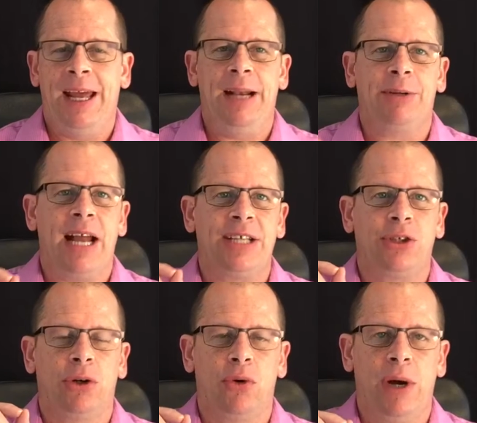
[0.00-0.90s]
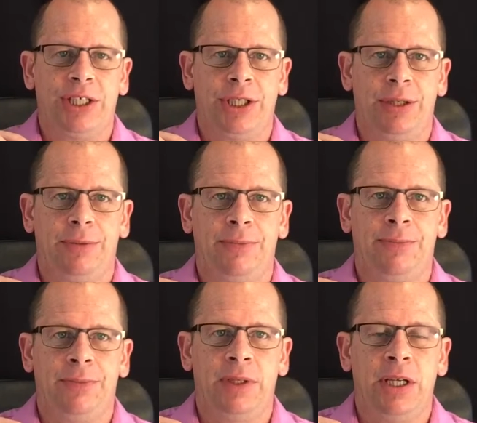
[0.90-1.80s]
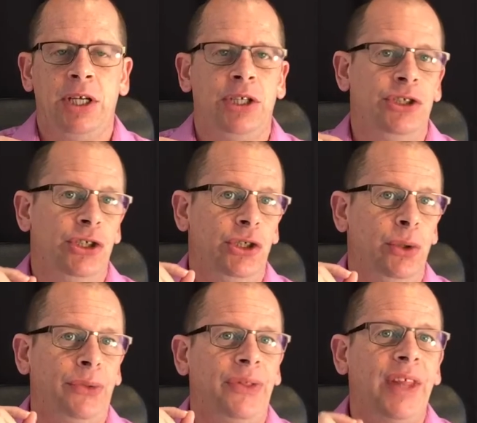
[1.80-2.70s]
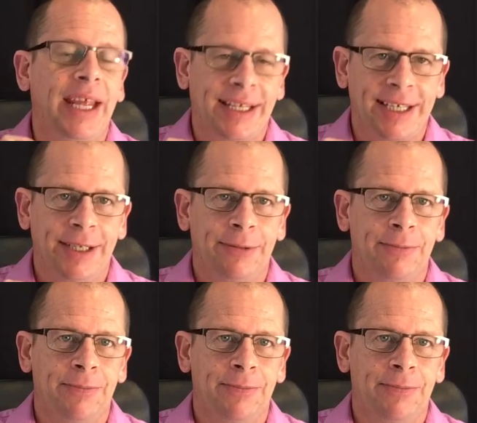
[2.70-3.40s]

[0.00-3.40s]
And I'm going to ask you a question. Do you think